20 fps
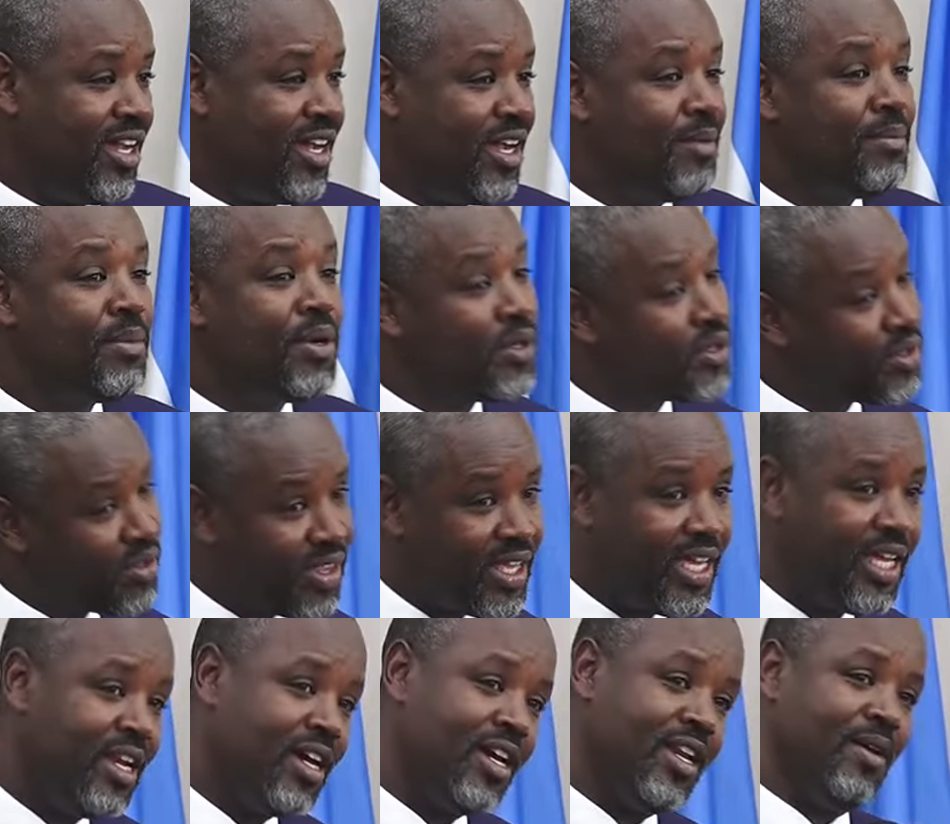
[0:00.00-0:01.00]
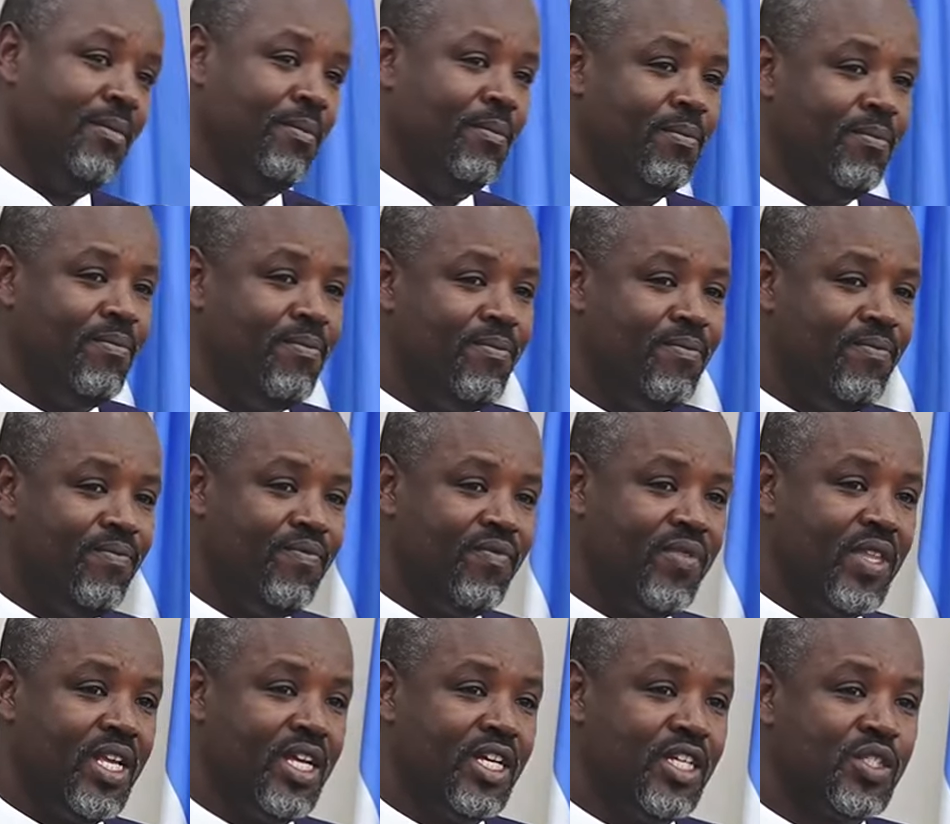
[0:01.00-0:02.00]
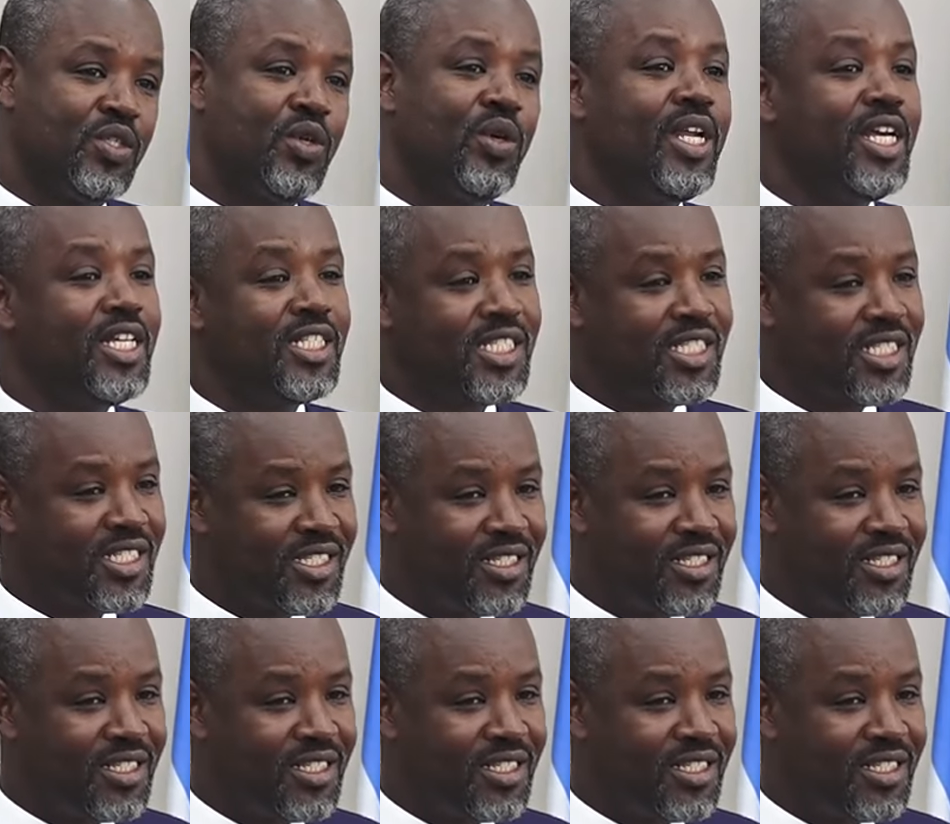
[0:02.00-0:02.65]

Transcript: I belong to the NRA. So let's,